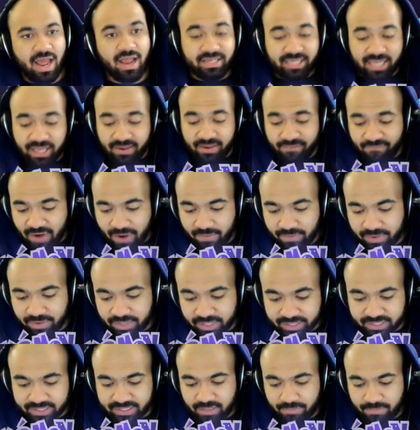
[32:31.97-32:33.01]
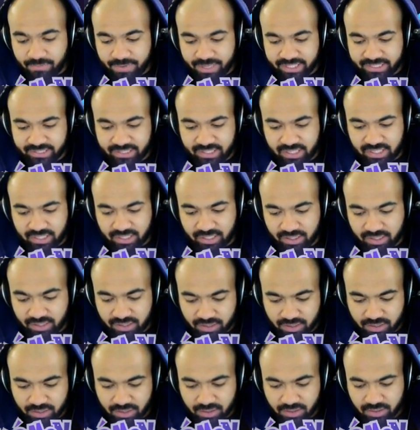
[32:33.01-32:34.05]
I did find one of these. It's in the PC.
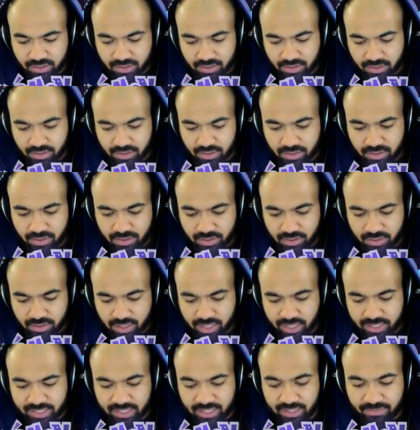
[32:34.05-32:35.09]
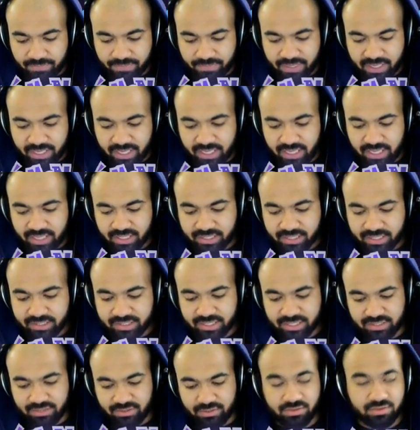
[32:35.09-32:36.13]
It's in the pea
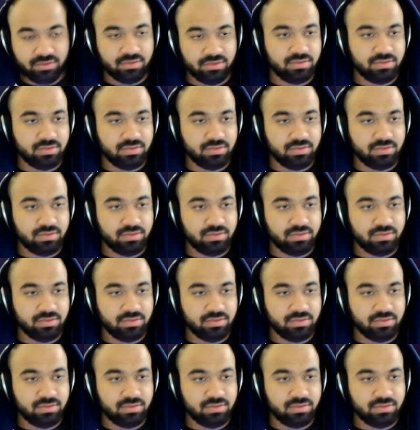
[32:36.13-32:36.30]
sizzle.